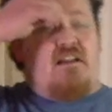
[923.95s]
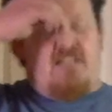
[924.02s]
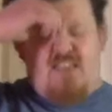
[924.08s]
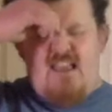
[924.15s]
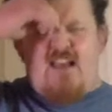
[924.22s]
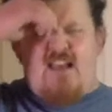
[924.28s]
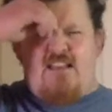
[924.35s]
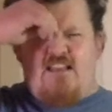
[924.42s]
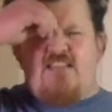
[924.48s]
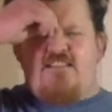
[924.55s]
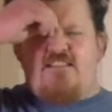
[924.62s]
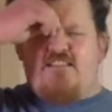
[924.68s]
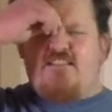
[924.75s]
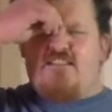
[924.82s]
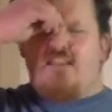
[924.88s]
Yeah,
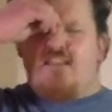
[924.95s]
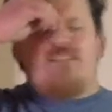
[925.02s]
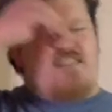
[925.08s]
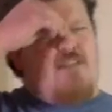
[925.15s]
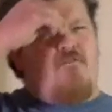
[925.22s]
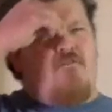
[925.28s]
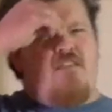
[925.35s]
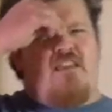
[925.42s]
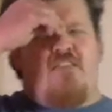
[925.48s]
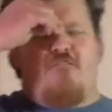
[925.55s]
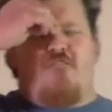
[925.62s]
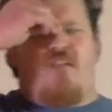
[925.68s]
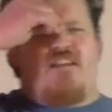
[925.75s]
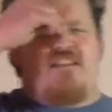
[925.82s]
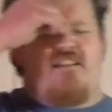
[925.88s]
that's definitely
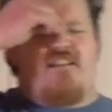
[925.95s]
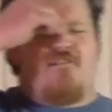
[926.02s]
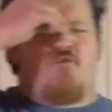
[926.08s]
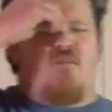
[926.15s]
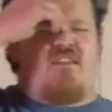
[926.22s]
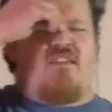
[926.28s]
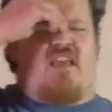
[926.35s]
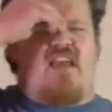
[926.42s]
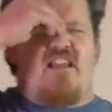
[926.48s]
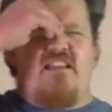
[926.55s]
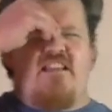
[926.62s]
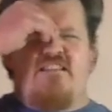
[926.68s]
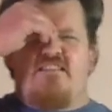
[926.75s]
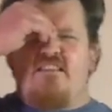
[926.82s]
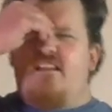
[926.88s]
infected, is what that
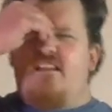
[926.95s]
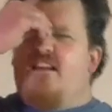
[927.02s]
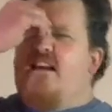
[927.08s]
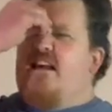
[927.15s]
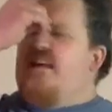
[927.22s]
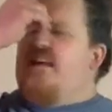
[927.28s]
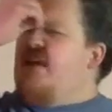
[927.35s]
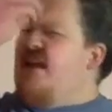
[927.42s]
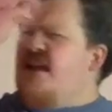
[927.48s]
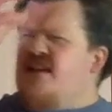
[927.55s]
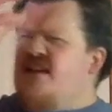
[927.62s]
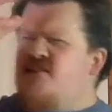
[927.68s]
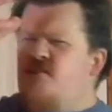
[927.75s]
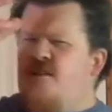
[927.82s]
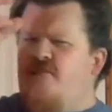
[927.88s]
is. Again,
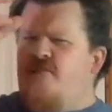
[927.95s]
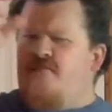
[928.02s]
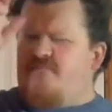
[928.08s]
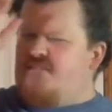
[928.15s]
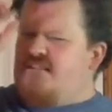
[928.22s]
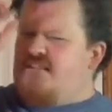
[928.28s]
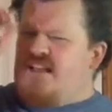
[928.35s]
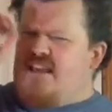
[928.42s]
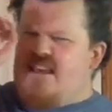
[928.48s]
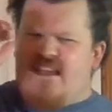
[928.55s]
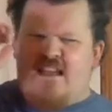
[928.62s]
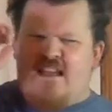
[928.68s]
asked me if like